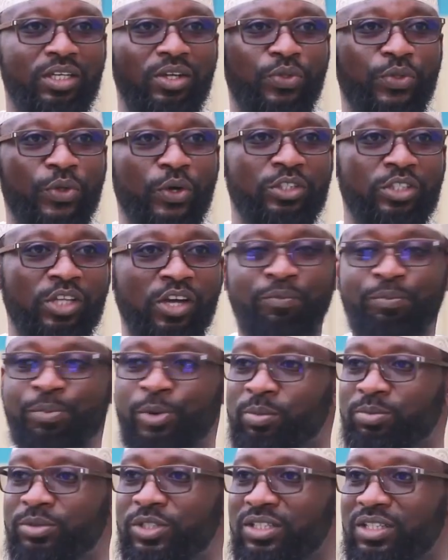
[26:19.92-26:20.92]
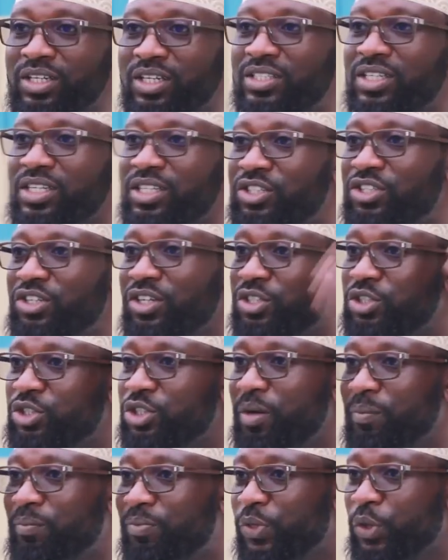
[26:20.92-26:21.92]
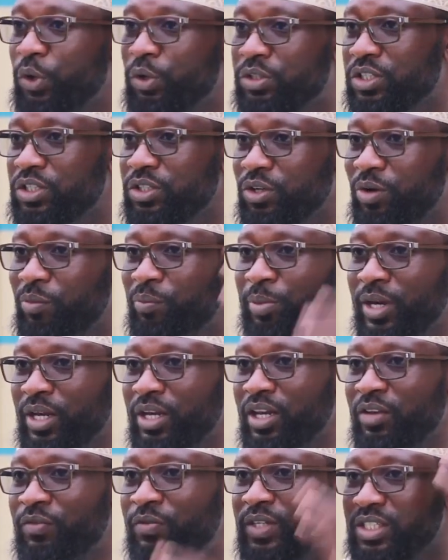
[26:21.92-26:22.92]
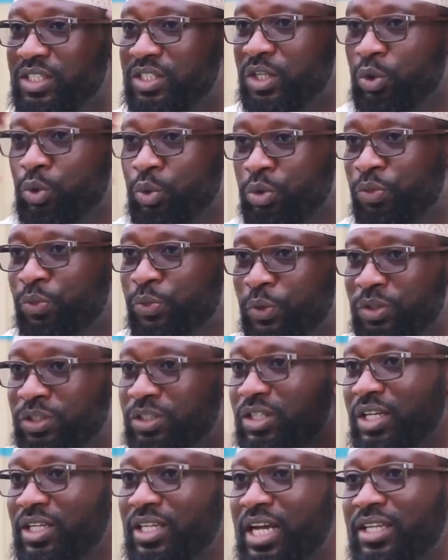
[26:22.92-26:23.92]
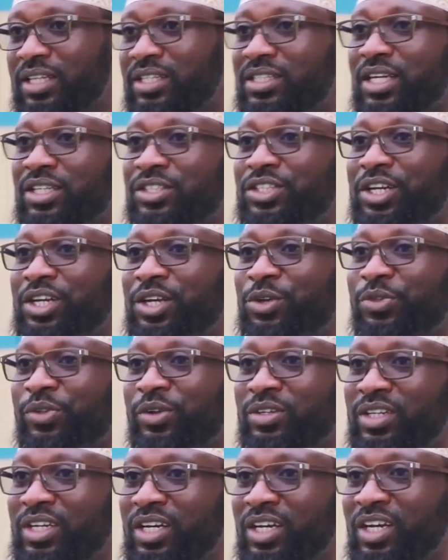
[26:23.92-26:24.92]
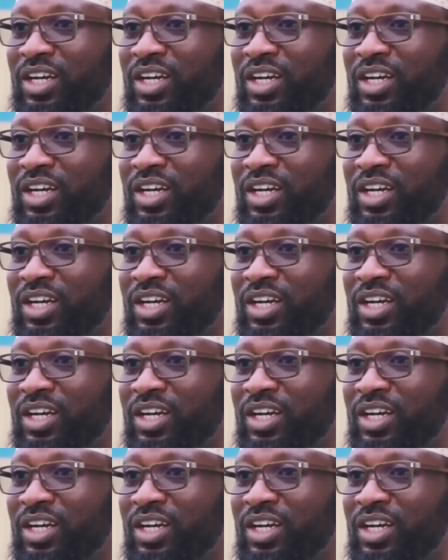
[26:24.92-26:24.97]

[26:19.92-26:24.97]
Thoughts of prompting, that says just some thoughts in your brain. If it is a good thought, then that is angelic thought.